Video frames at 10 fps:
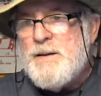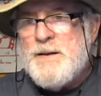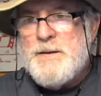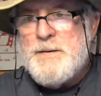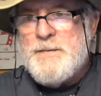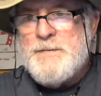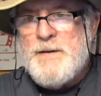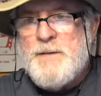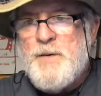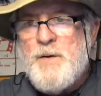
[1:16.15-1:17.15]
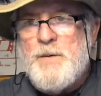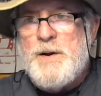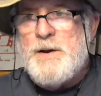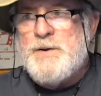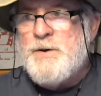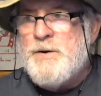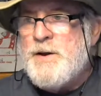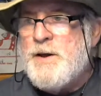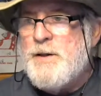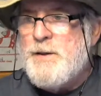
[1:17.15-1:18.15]
I'm already starting
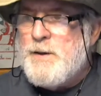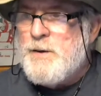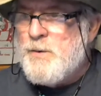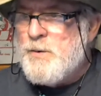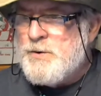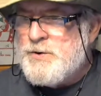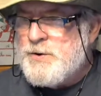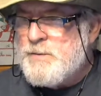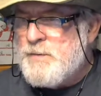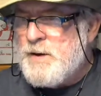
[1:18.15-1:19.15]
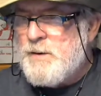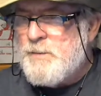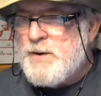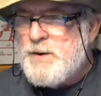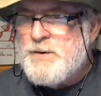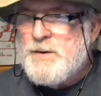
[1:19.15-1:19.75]
to get a little hoarse there, but